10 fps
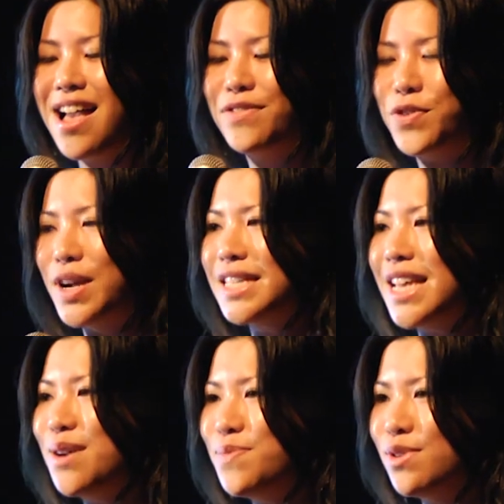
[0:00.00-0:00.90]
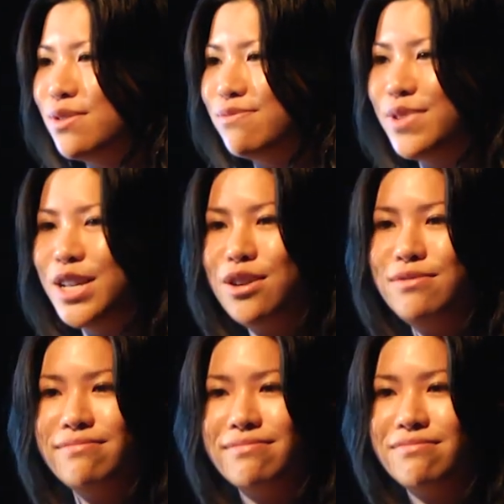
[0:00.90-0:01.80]
For example, we
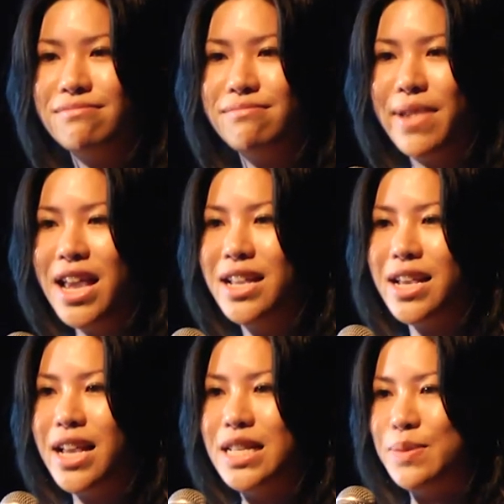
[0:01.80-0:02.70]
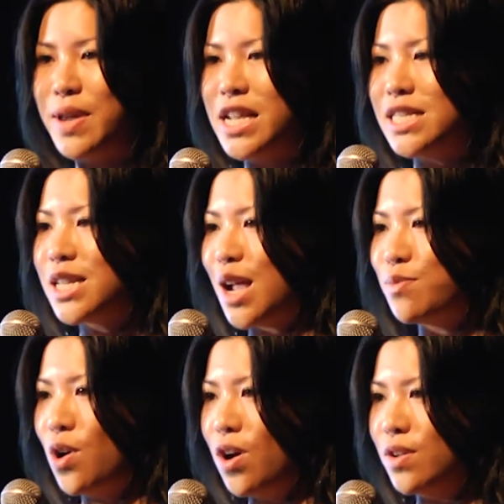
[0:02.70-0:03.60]
don't make as many
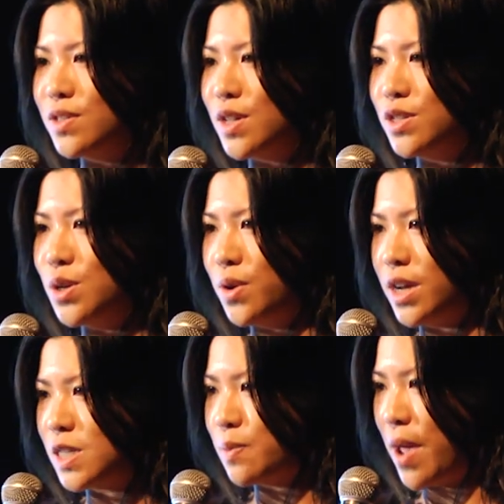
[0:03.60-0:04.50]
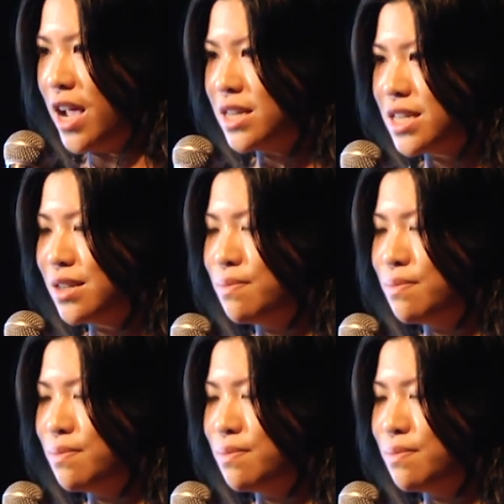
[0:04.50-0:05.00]
Skype calls as you would expect,